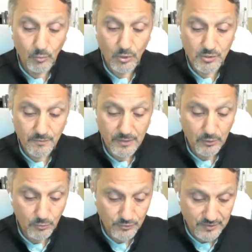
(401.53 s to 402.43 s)
wars
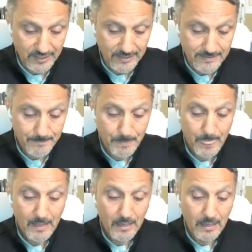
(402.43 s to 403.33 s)
of the Crusades.
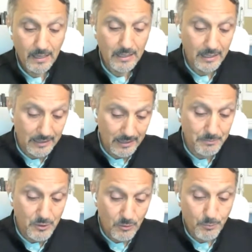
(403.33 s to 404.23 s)

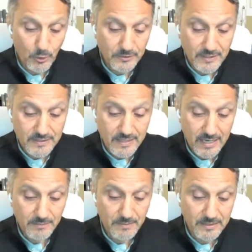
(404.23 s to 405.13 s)
Allenby reported
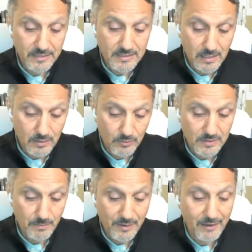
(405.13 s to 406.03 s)
statement
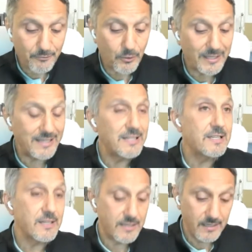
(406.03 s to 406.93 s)
was a powerful
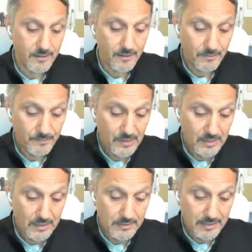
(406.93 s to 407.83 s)
indicator
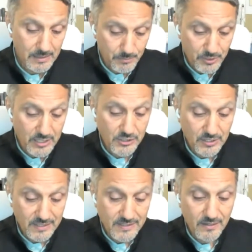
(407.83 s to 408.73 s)
that the
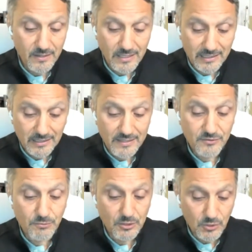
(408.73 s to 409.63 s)
British considered, at
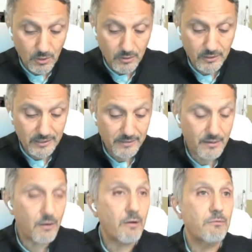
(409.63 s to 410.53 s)
least
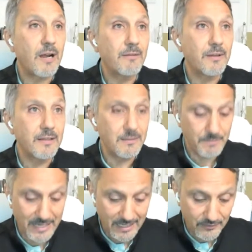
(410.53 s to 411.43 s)
rhetorically, their arrival
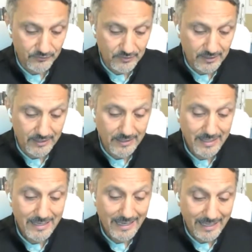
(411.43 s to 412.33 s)
in
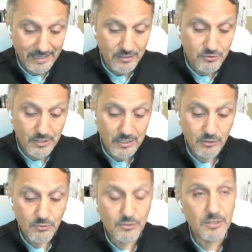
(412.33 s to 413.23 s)
Palestine and
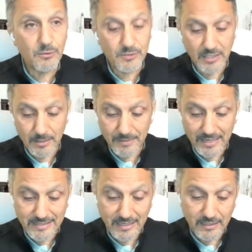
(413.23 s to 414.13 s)
entry into
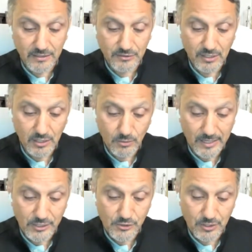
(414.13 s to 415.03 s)
Jerusalem as a
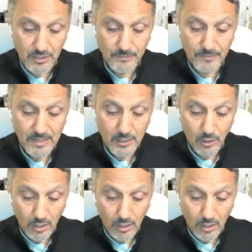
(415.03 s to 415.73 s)
continuation